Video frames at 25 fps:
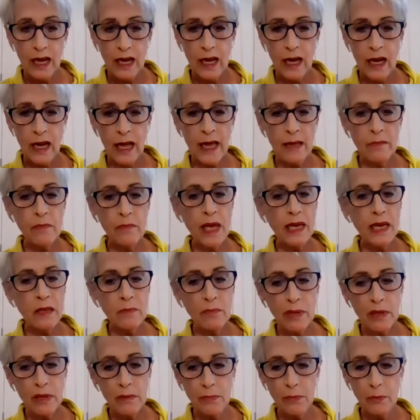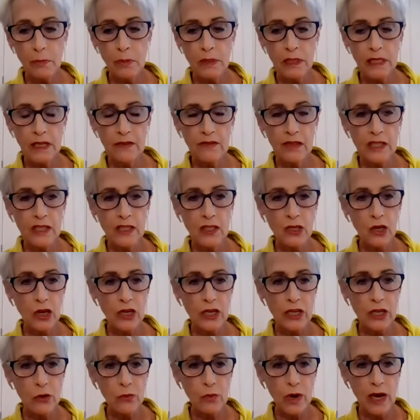And many people believe that
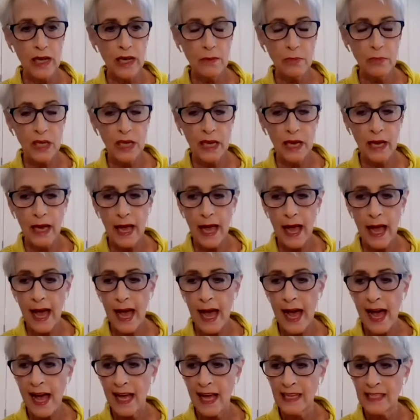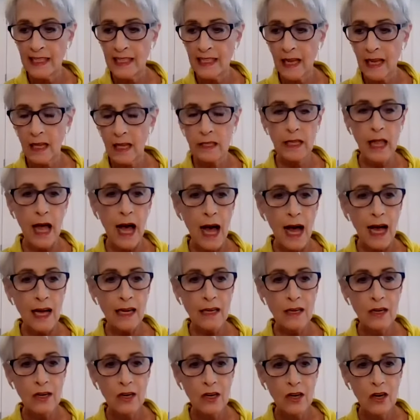Saudi Arabia has a
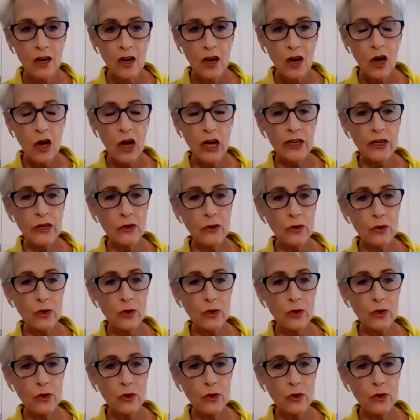lock on a